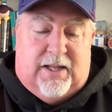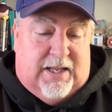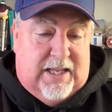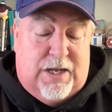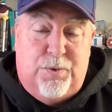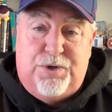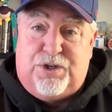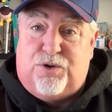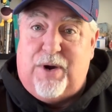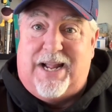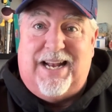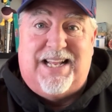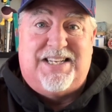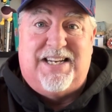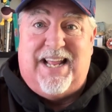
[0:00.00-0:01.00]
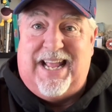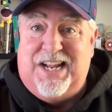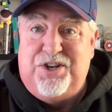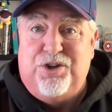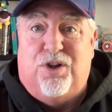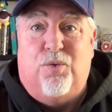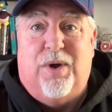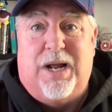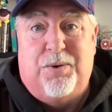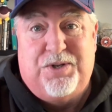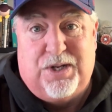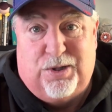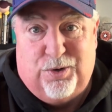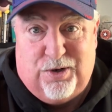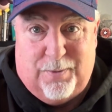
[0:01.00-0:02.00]
He was great as an Angel when I
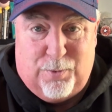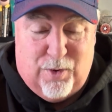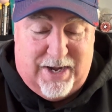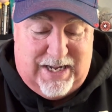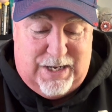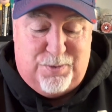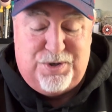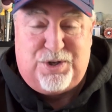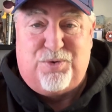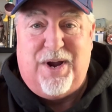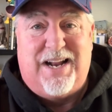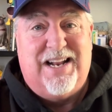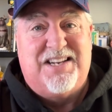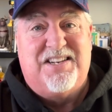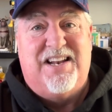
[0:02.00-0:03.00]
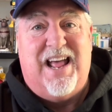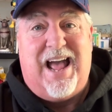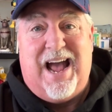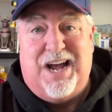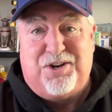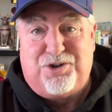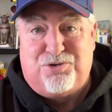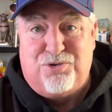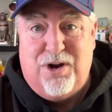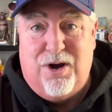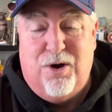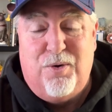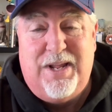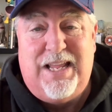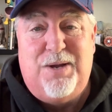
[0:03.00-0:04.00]
was a little boy. He was great as an
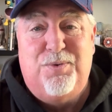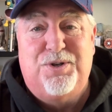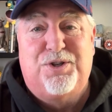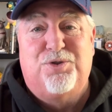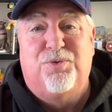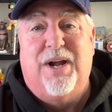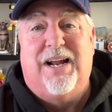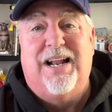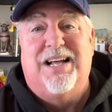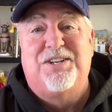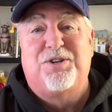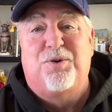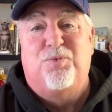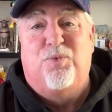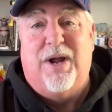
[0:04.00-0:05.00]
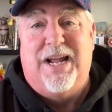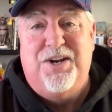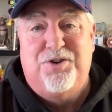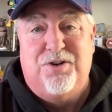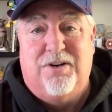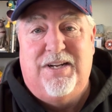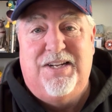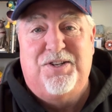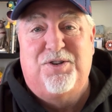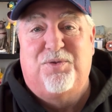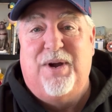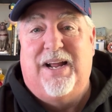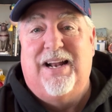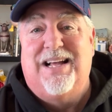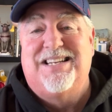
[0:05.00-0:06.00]
Astro. He was great as a Ranger. He's
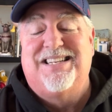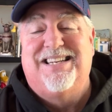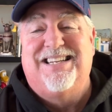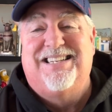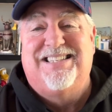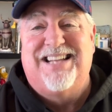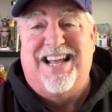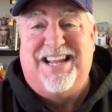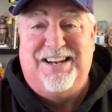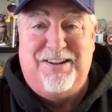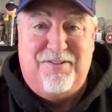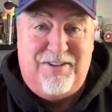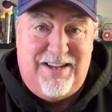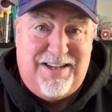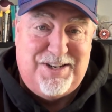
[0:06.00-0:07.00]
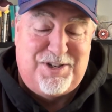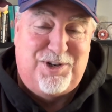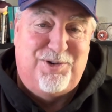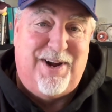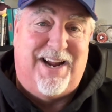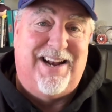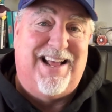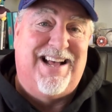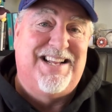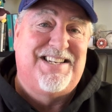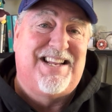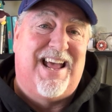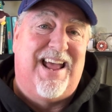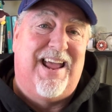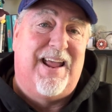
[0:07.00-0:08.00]
great as an executive. He is great
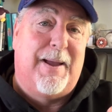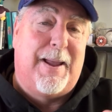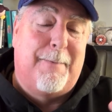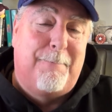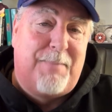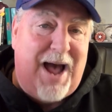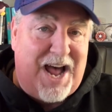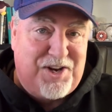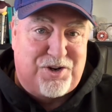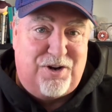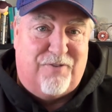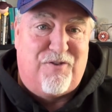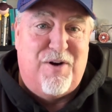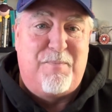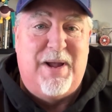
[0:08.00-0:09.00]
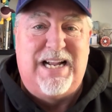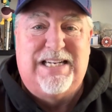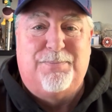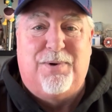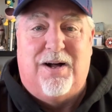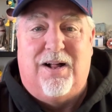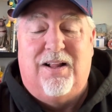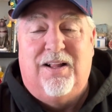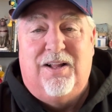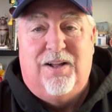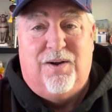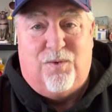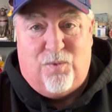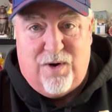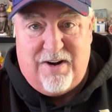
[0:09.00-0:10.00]
as a ambassador for baseball.
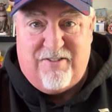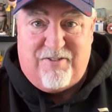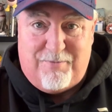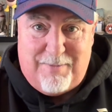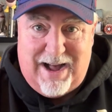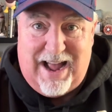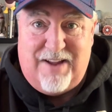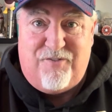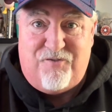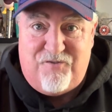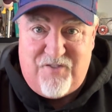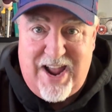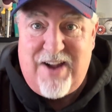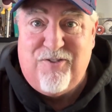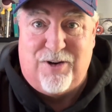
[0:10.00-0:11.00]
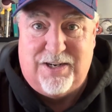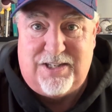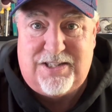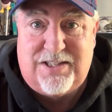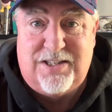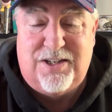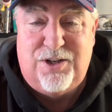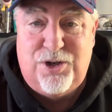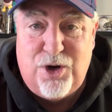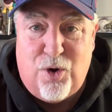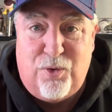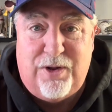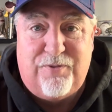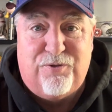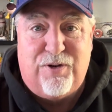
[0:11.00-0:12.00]
One of my favorites,
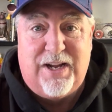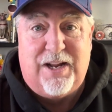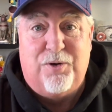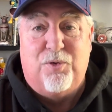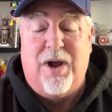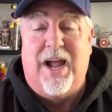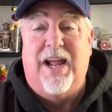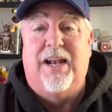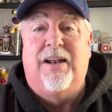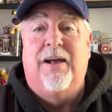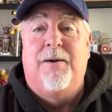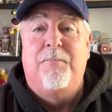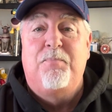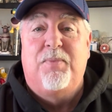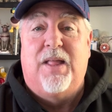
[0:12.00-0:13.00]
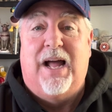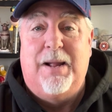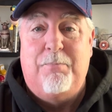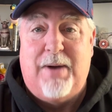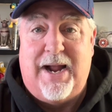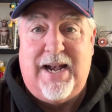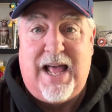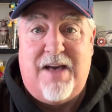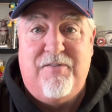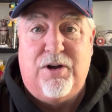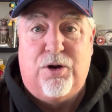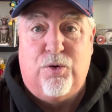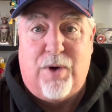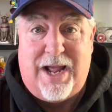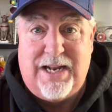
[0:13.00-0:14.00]
Nolan freaking Ryan. I might have a
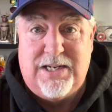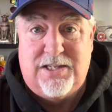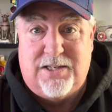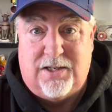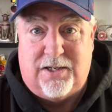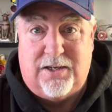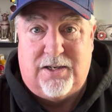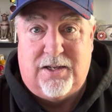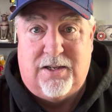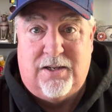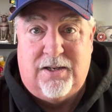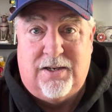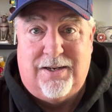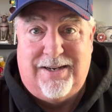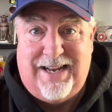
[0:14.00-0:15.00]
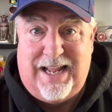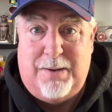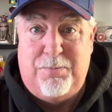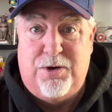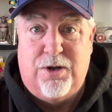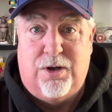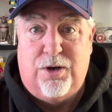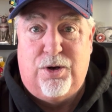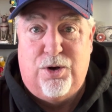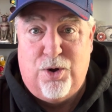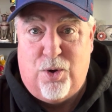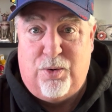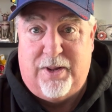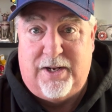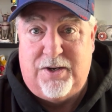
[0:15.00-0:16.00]
grandson named
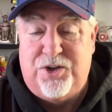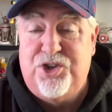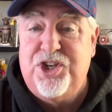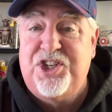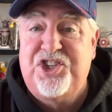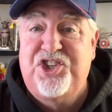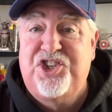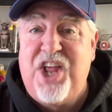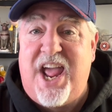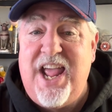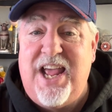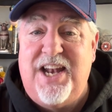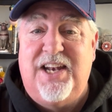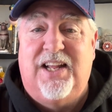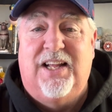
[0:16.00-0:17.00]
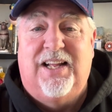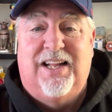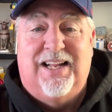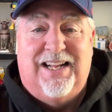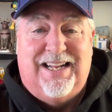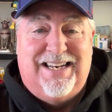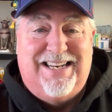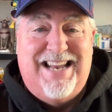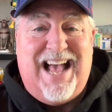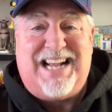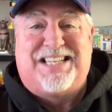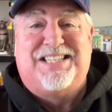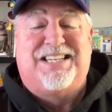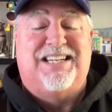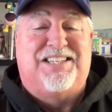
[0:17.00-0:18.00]
Nolan. Just saying.
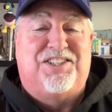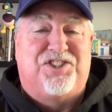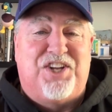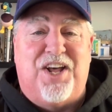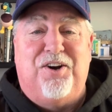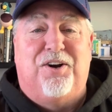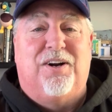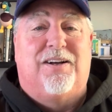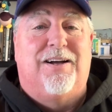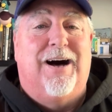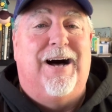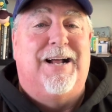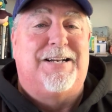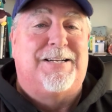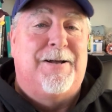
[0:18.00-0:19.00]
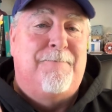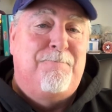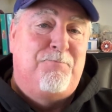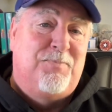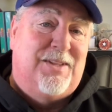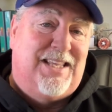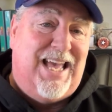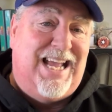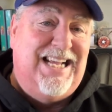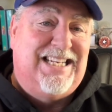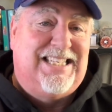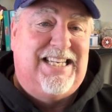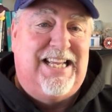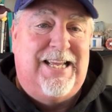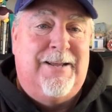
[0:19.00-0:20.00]
Next, center cut.
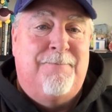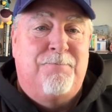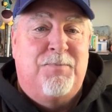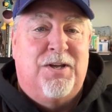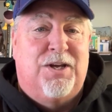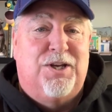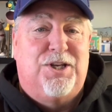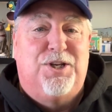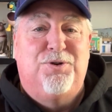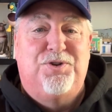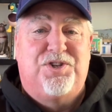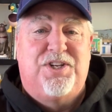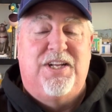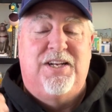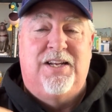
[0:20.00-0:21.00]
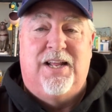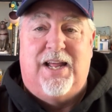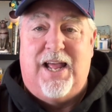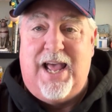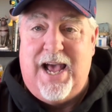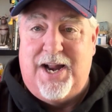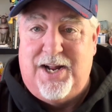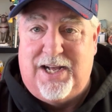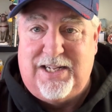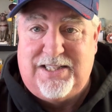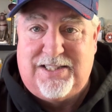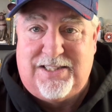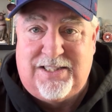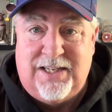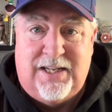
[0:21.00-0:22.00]
Casey, Houston, and
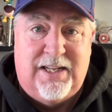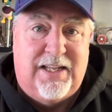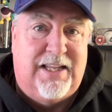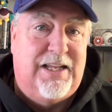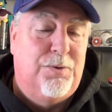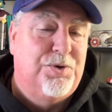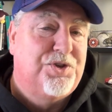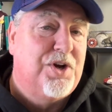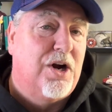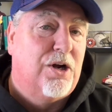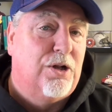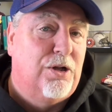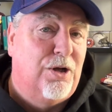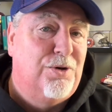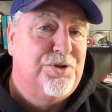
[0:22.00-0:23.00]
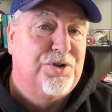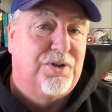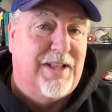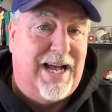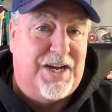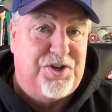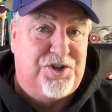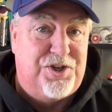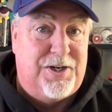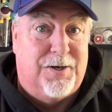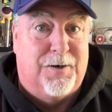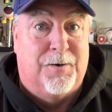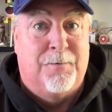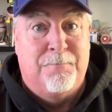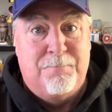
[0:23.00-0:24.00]
us. He was our closer last
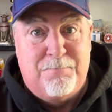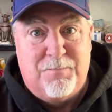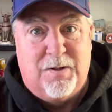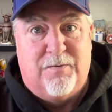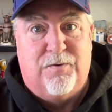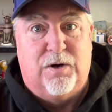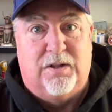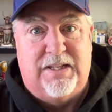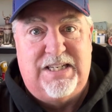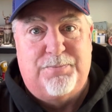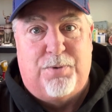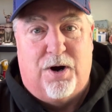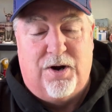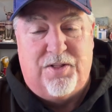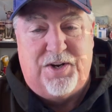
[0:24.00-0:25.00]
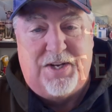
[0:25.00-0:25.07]
year, or at least part of the